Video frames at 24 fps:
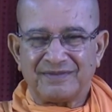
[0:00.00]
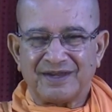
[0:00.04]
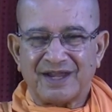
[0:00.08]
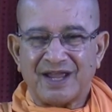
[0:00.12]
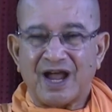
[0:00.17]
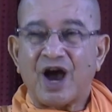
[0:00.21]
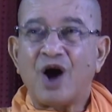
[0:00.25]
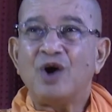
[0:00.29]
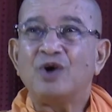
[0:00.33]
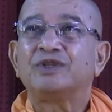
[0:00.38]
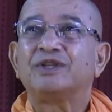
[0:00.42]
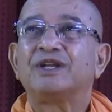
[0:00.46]

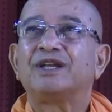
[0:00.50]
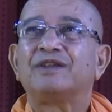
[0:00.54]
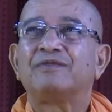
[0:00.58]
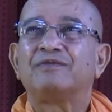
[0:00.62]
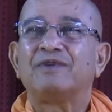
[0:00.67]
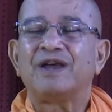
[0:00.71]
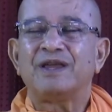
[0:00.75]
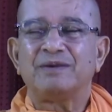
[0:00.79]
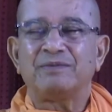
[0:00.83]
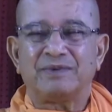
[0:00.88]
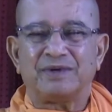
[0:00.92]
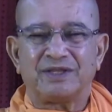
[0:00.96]
How the
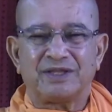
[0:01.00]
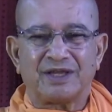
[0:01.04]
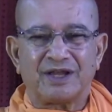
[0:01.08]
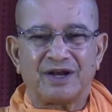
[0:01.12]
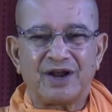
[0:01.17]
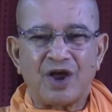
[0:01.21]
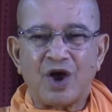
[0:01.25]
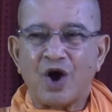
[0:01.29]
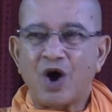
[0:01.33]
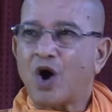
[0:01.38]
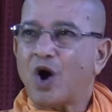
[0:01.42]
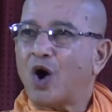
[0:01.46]
Divine Mother,
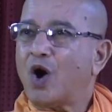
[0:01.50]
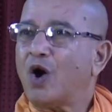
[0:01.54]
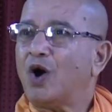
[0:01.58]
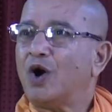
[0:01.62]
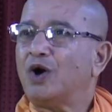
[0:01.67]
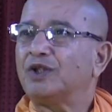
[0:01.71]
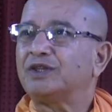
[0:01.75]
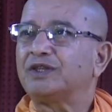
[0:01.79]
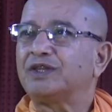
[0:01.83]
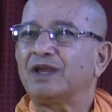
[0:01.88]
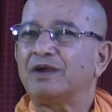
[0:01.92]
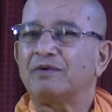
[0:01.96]

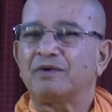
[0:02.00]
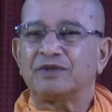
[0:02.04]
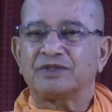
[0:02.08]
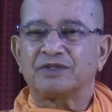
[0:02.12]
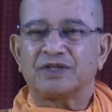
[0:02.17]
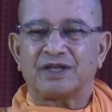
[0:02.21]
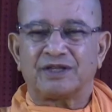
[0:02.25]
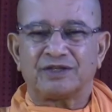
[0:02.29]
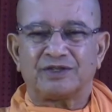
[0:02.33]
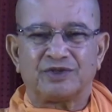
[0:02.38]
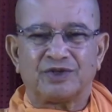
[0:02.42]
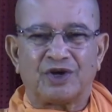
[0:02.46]
all Devas
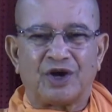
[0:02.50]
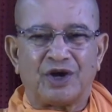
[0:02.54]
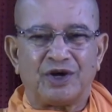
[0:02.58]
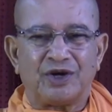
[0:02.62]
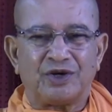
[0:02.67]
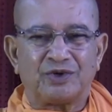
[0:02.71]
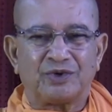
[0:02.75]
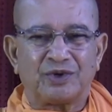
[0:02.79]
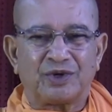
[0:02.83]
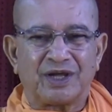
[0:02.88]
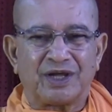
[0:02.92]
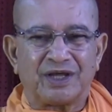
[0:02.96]
are
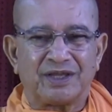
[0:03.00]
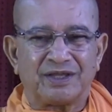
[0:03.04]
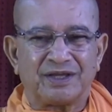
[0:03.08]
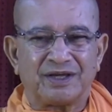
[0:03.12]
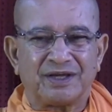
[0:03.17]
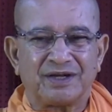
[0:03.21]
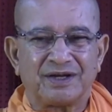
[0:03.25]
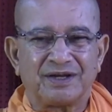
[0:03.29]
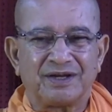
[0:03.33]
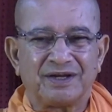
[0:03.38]
joined together.